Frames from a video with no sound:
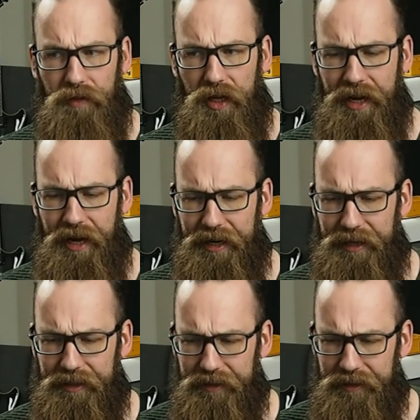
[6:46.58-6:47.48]

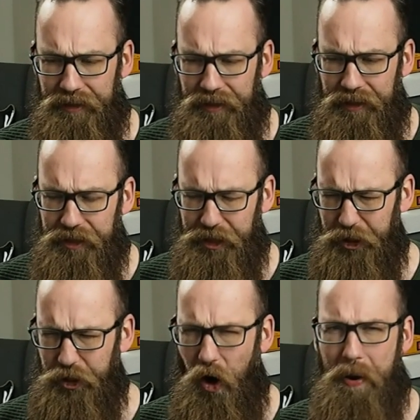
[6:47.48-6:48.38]
and the
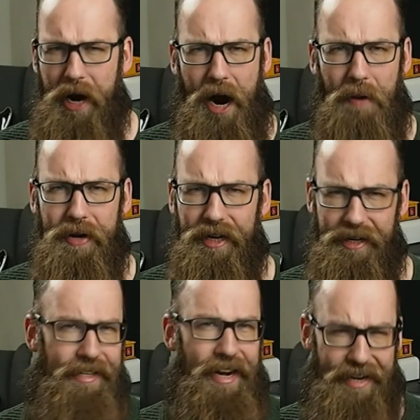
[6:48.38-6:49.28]
story how
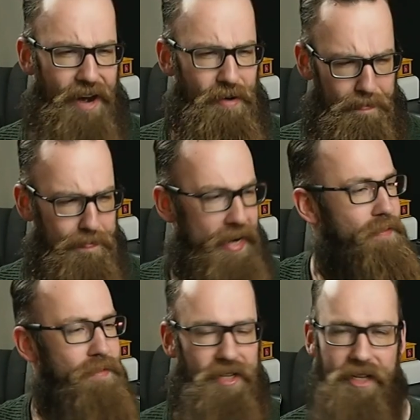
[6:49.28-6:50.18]
I picked
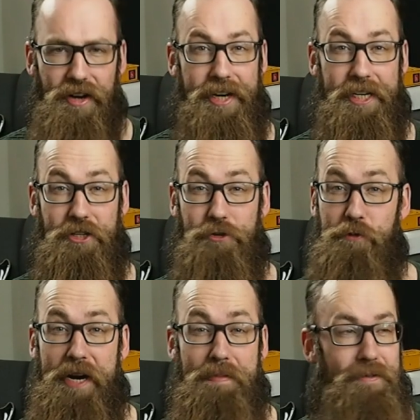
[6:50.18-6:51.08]
up this guitar is
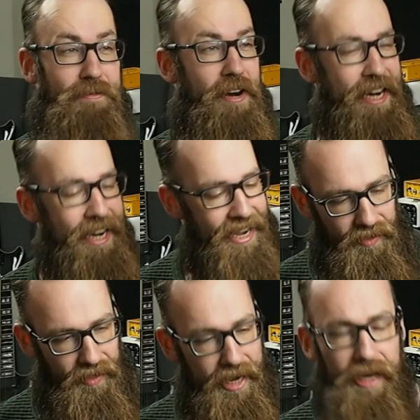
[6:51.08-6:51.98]
extremely funny.
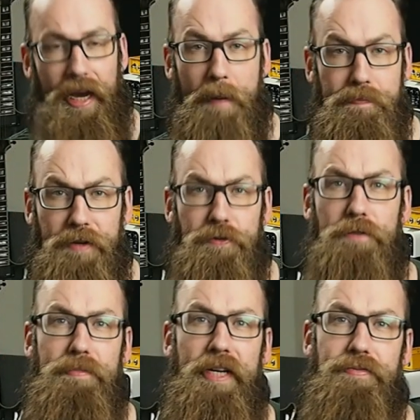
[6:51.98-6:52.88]
He kept it
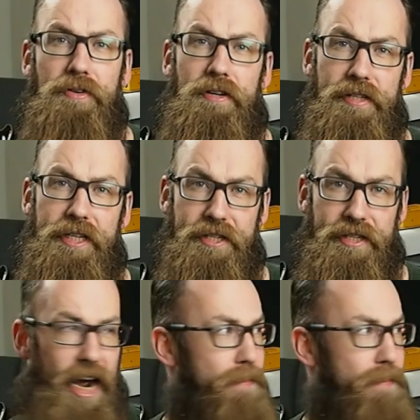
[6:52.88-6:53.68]
for me for all this time